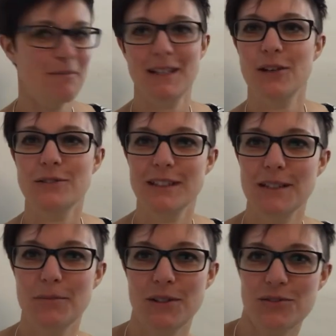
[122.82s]
me holding the
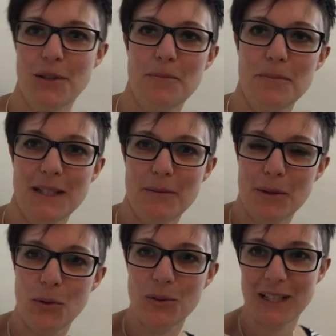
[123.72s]
computer up and being a
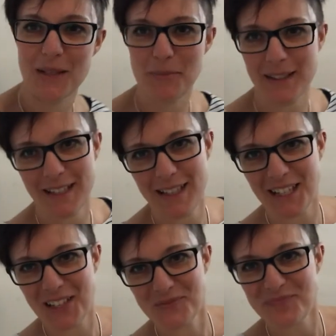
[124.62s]
bit wonky, but there you
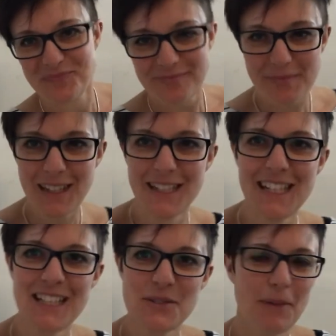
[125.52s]
go.
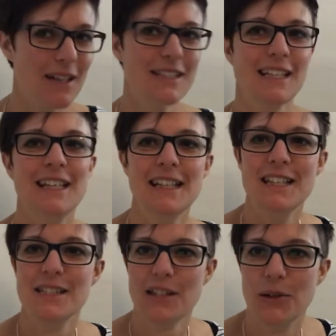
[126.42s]
Needs must.
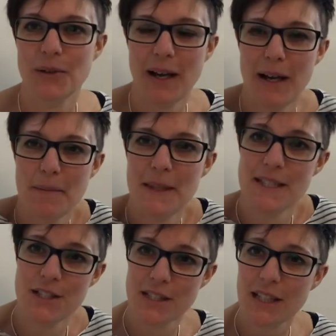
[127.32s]
So um,
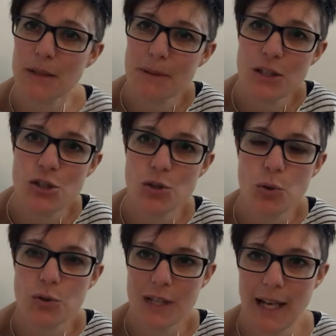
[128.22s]
this is just going to be a
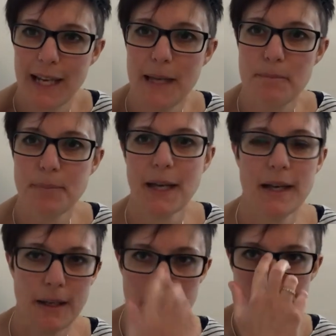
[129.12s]
short clip
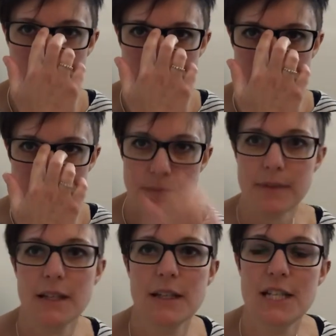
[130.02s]
um,
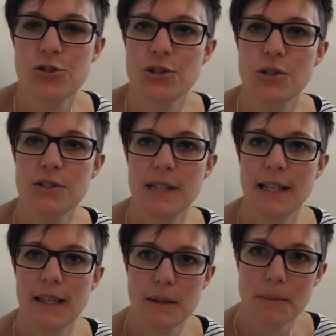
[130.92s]

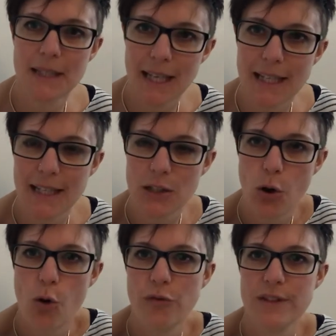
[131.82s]
introducing the beginning
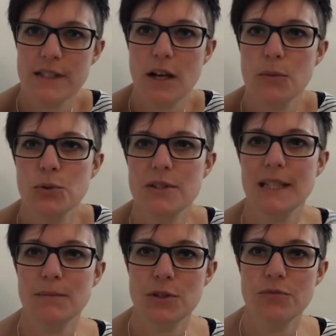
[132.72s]
of the Star Wars
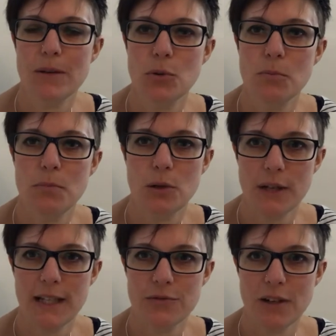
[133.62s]
theme to Rebel
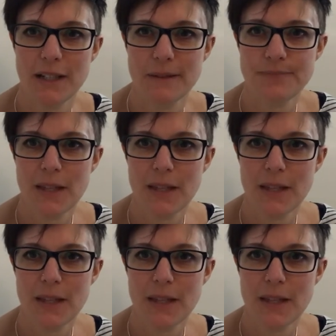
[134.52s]
Blockade Runner